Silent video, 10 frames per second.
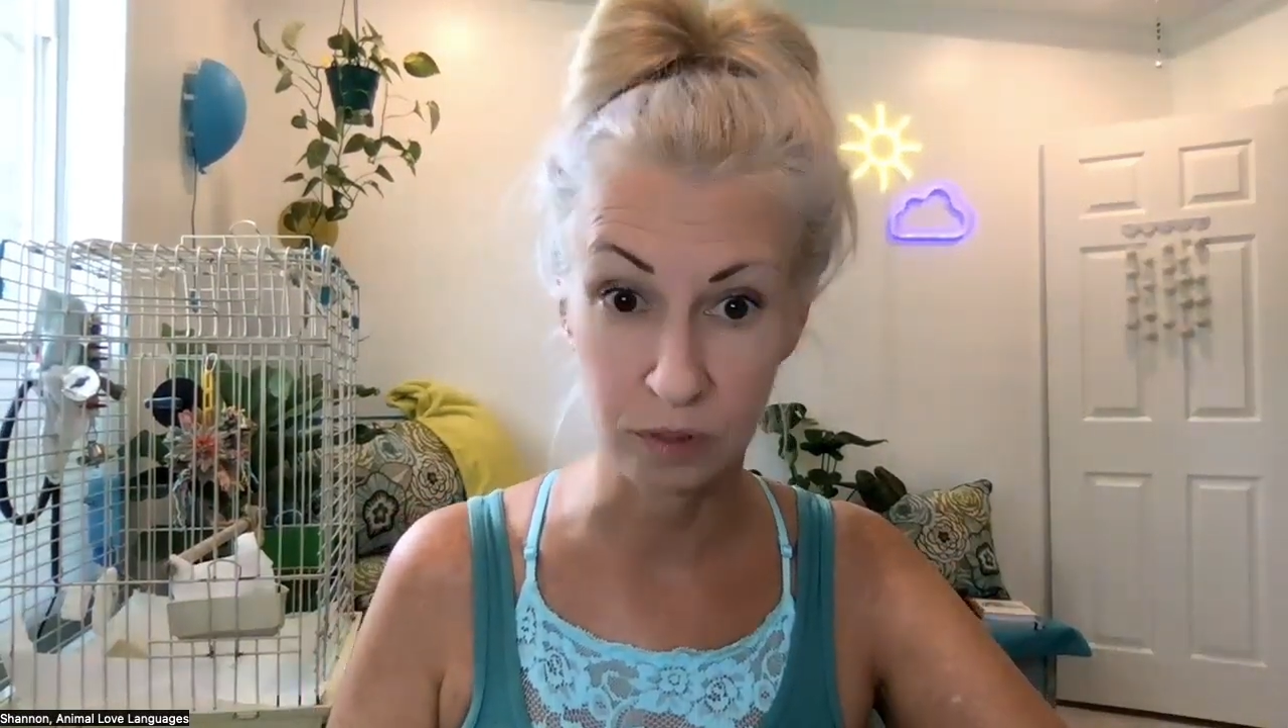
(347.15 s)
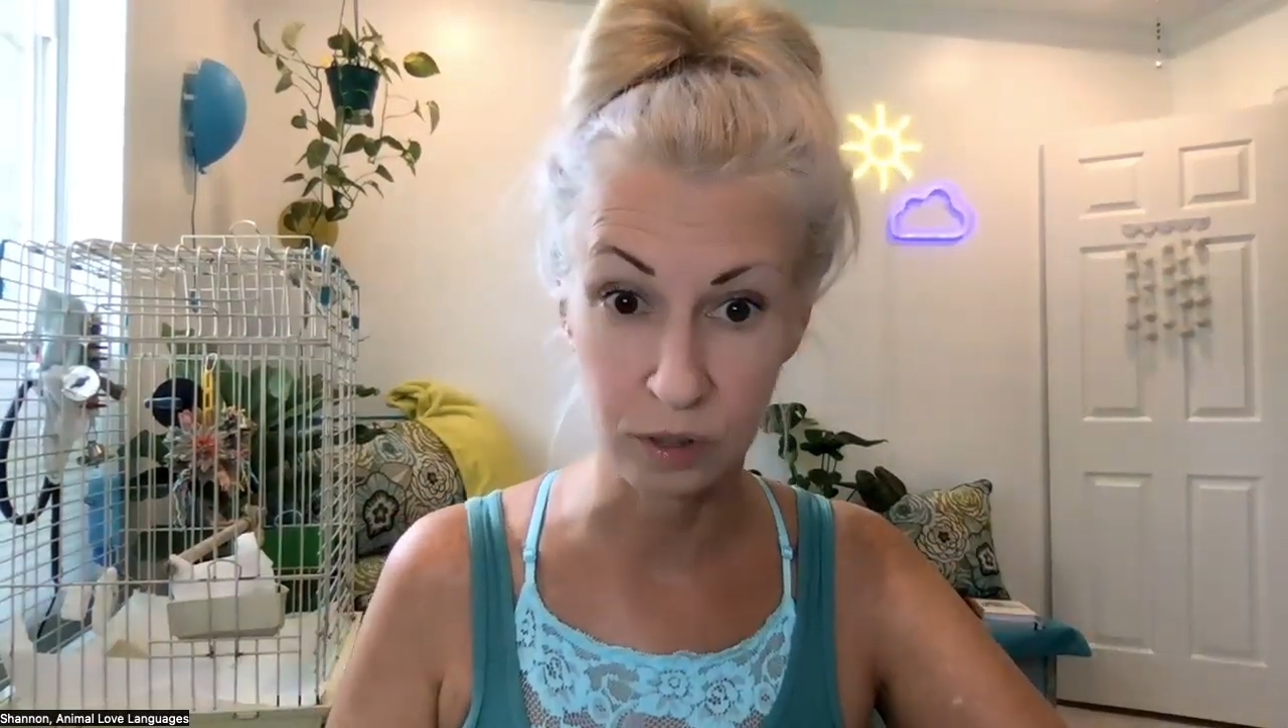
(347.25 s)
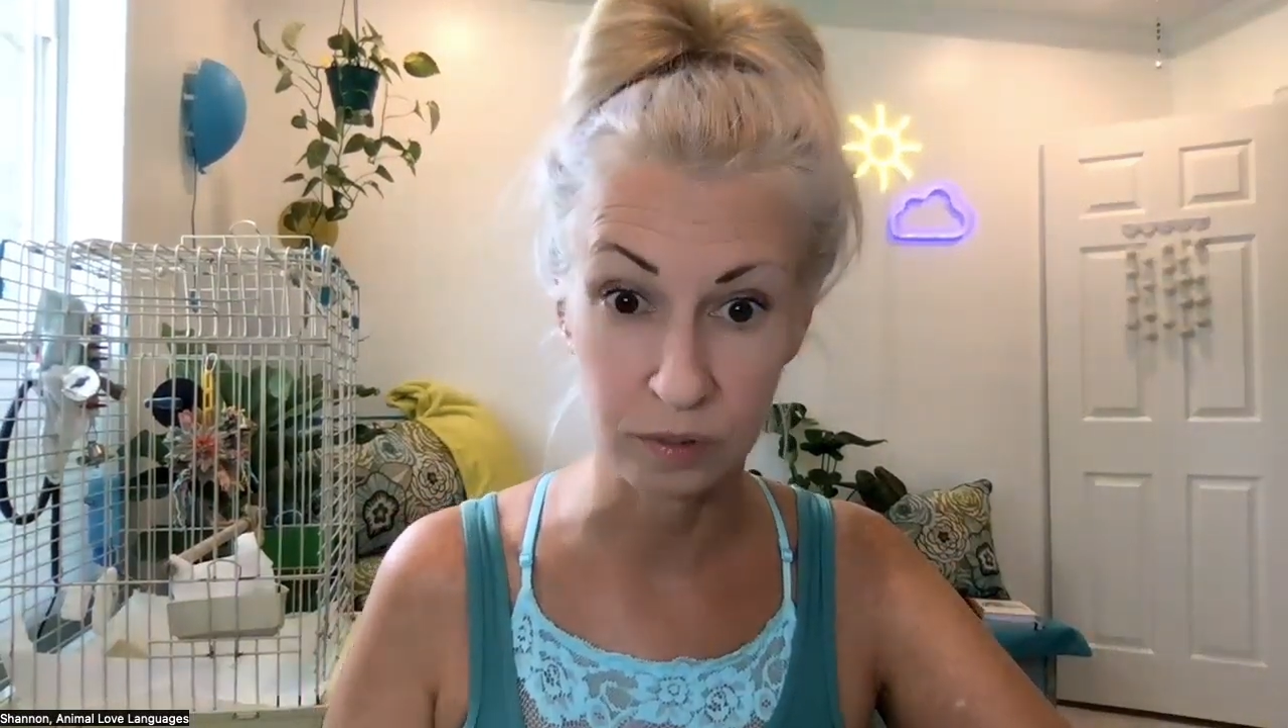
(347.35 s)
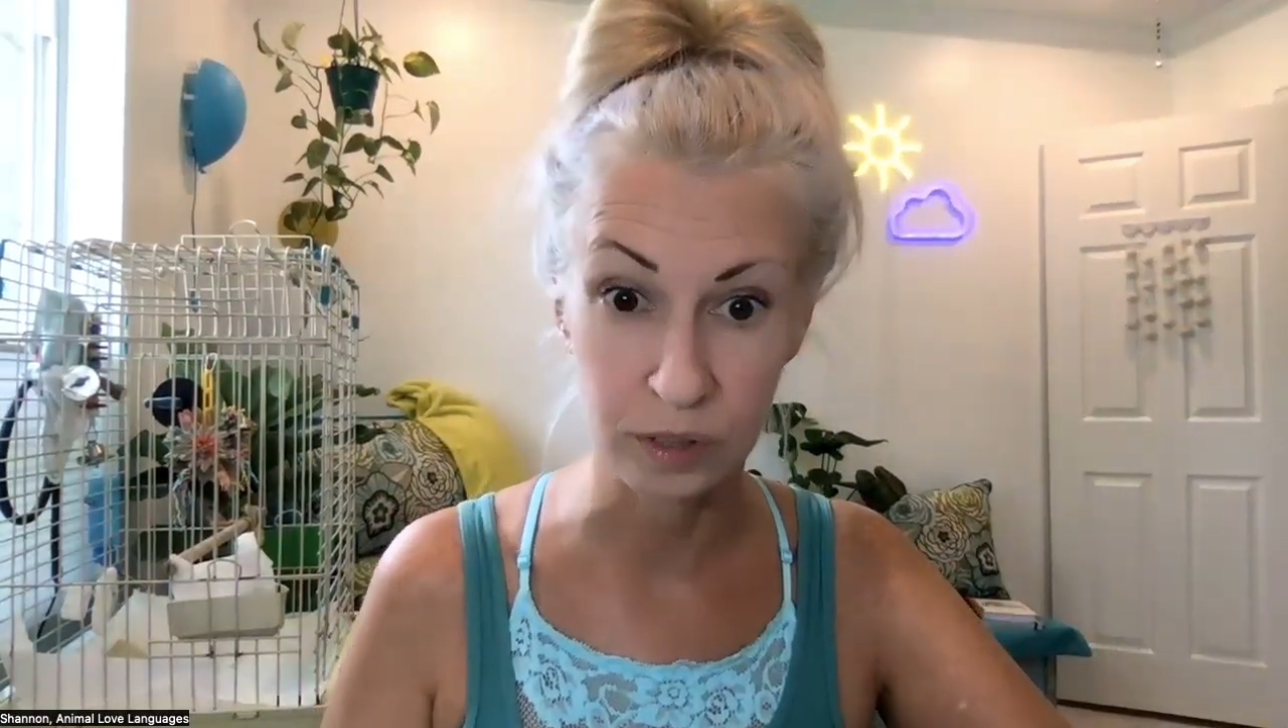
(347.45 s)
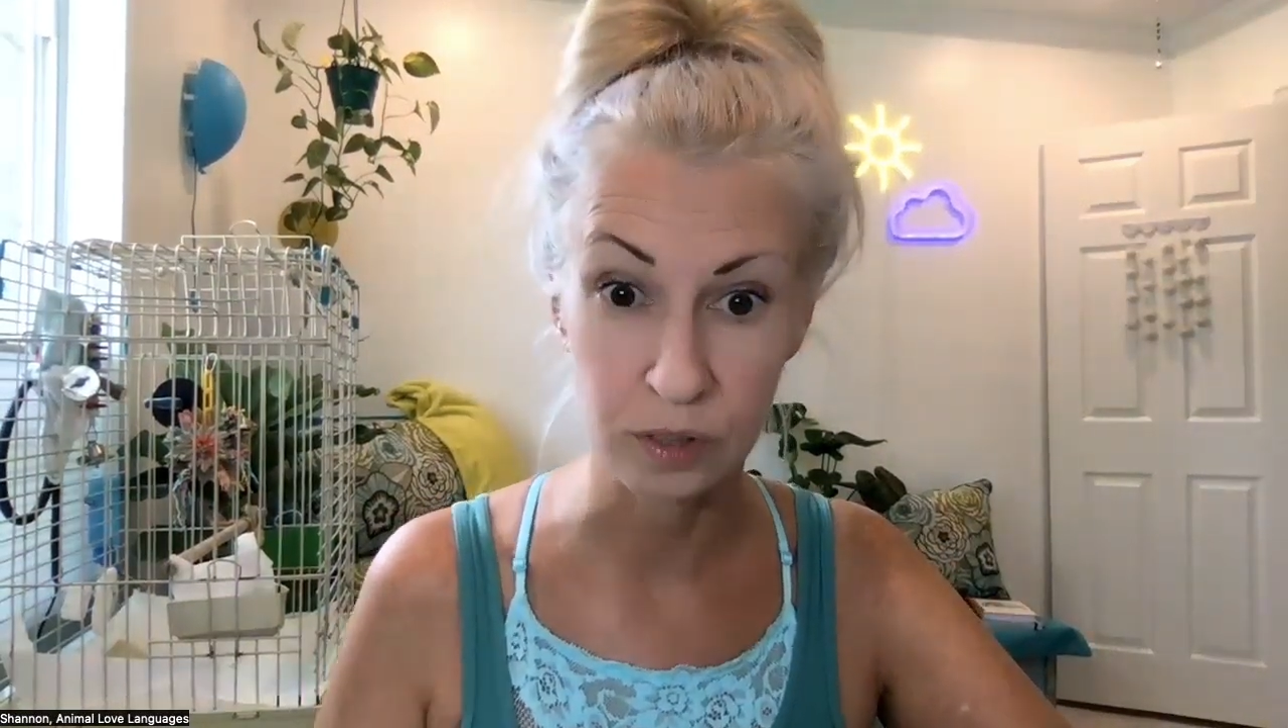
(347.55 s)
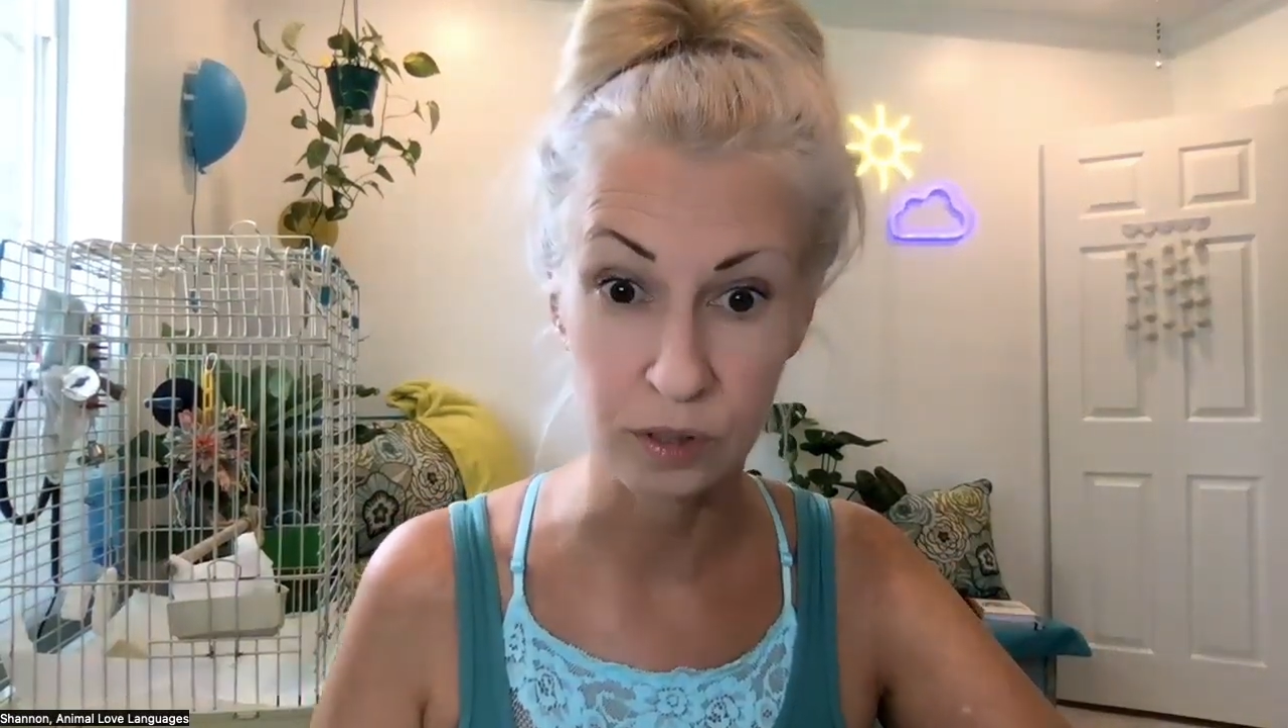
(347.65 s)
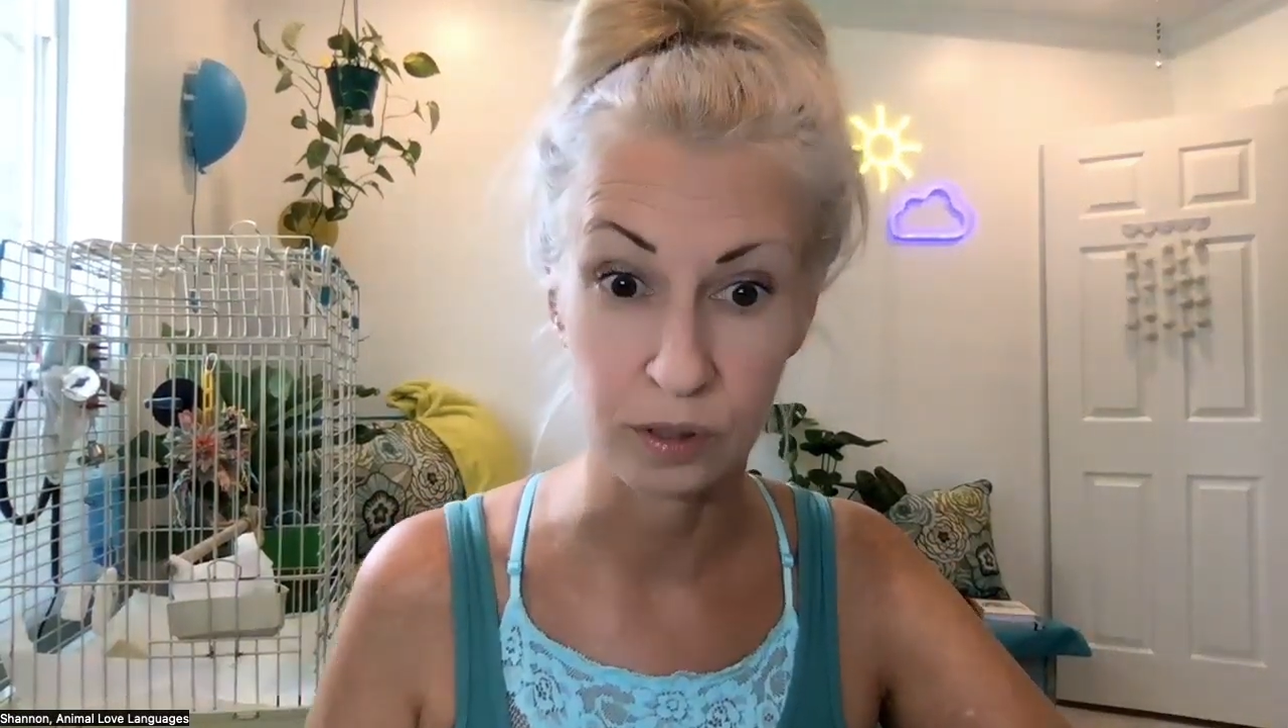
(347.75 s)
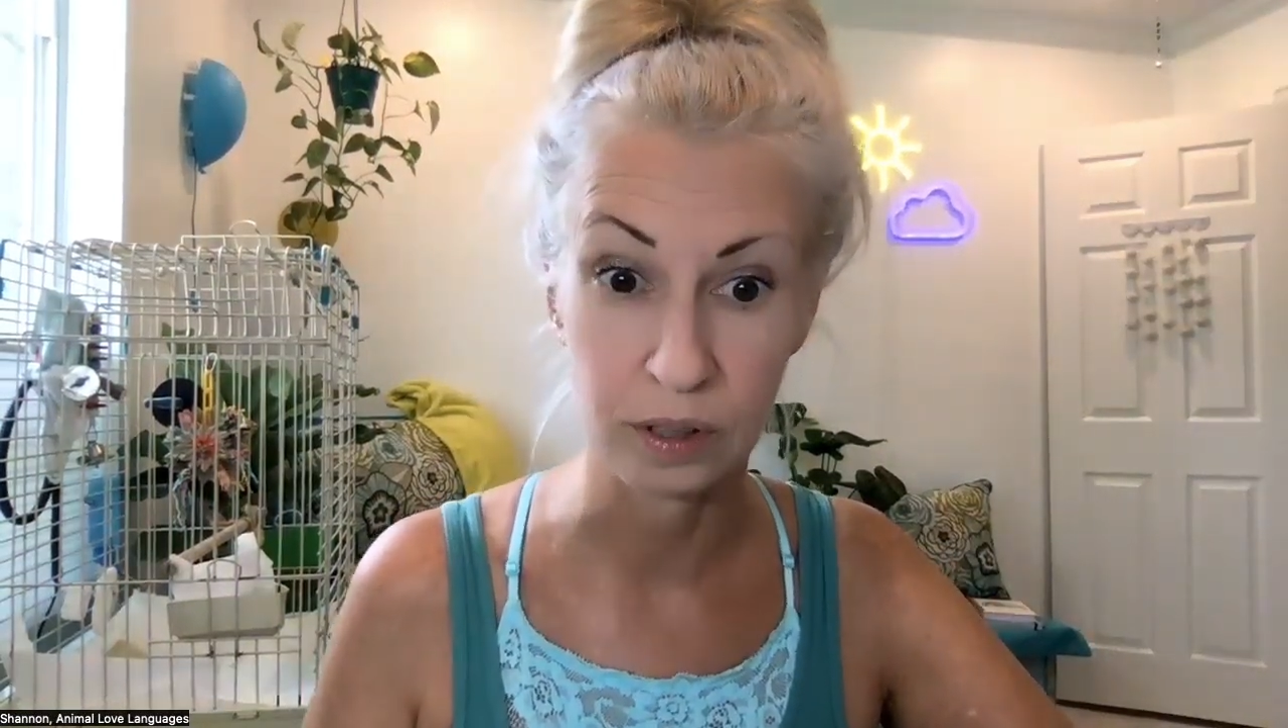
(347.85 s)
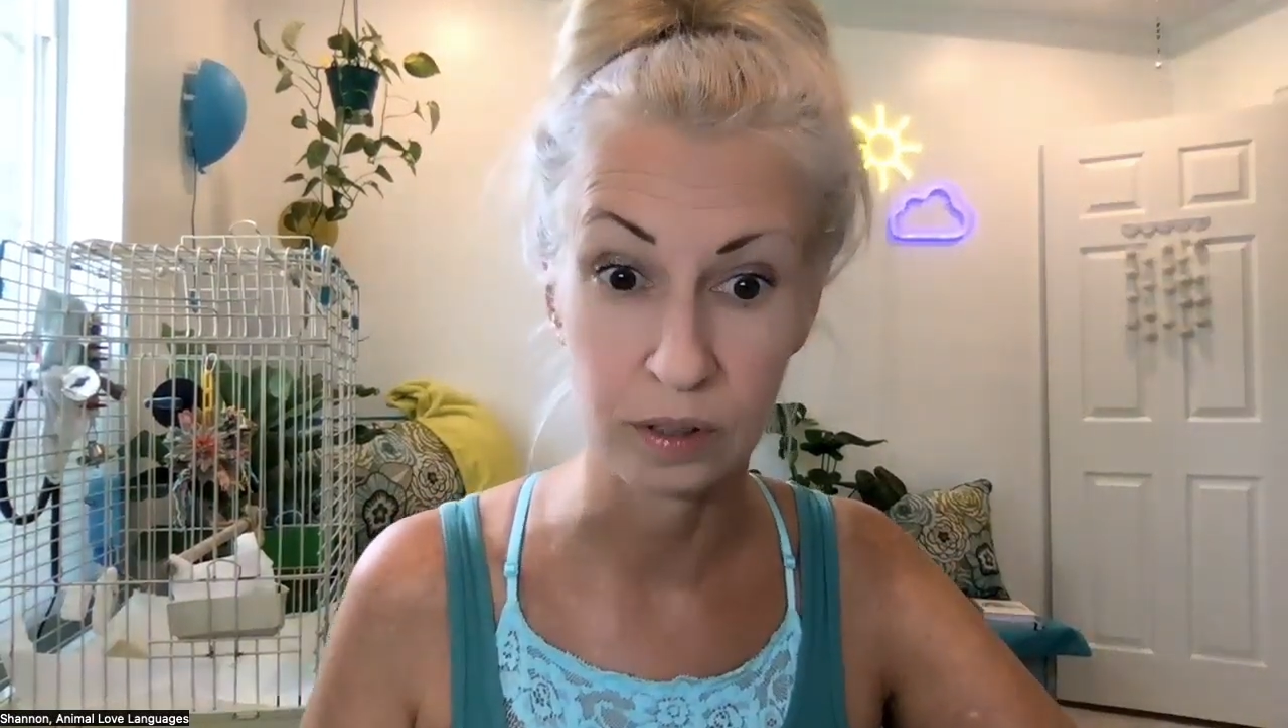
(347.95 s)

service, or